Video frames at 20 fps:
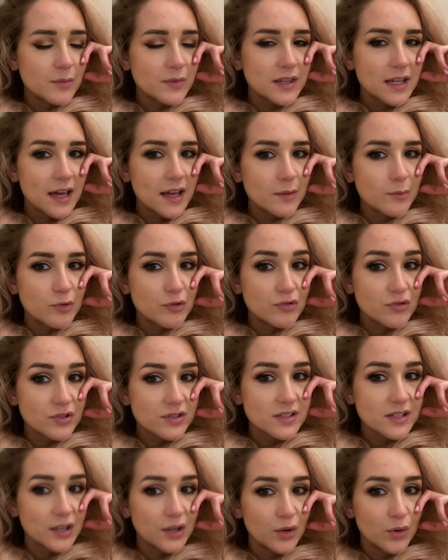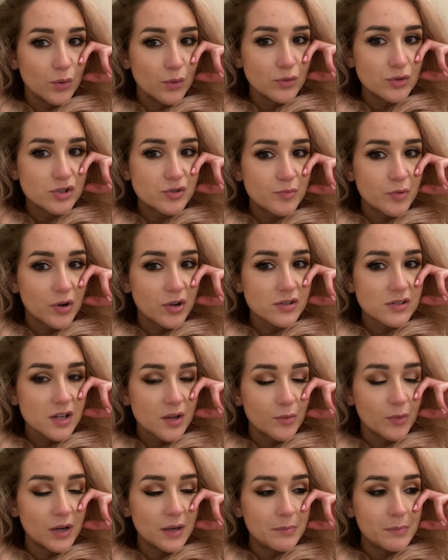with the Animal Crossing launch because I
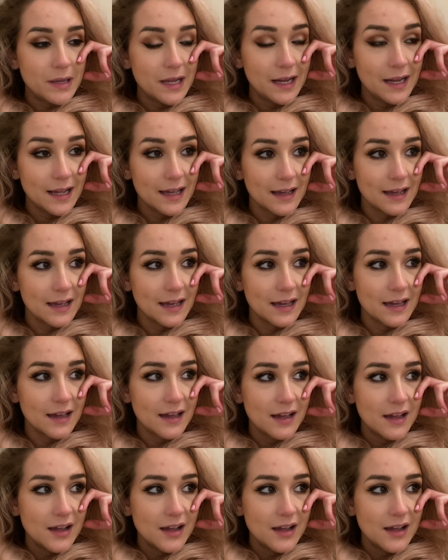wanted pink hair